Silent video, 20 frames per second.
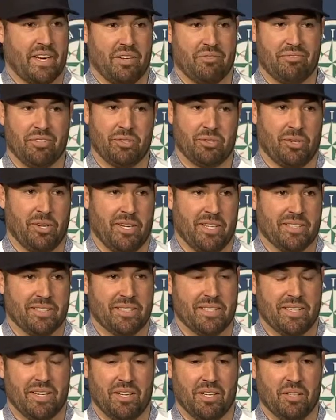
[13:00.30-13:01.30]
it felt great.
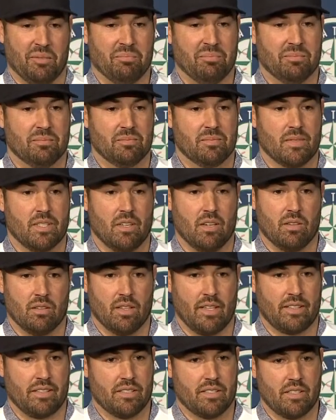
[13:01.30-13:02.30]
Um, you know,
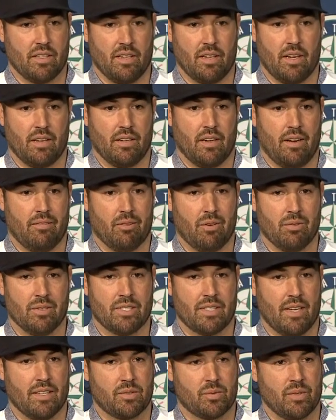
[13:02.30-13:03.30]
like you said, I, have always
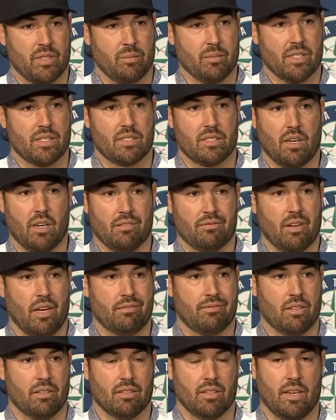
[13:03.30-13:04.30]
had swing and miss stuff. I
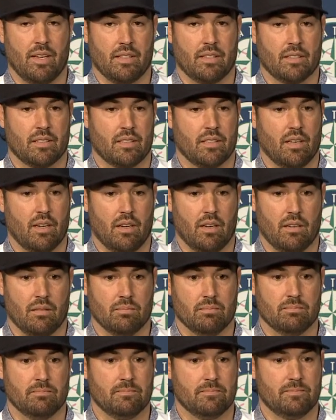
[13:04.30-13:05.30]
felt like,
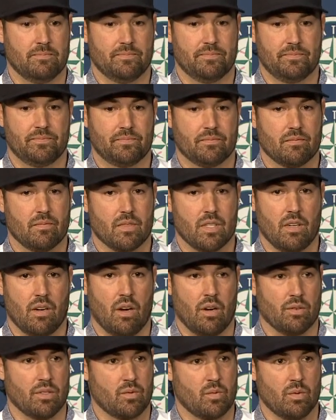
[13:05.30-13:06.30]
um, you know, I
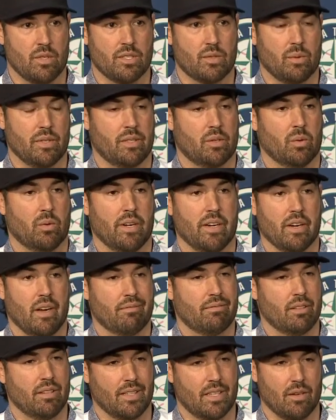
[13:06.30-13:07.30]
was one tweak away, and I
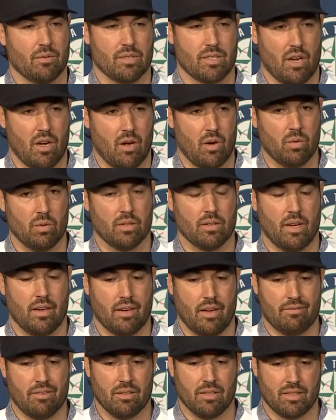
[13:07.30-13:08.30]
felt like I was always, I
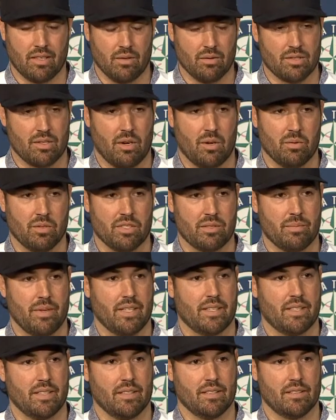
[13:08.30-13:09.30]
felt like I was always
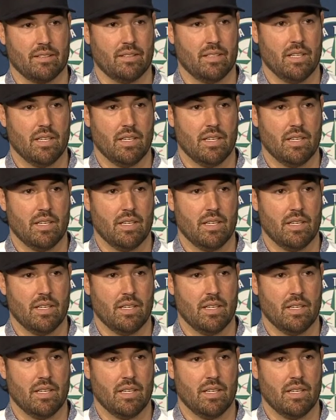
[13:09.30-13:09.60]
making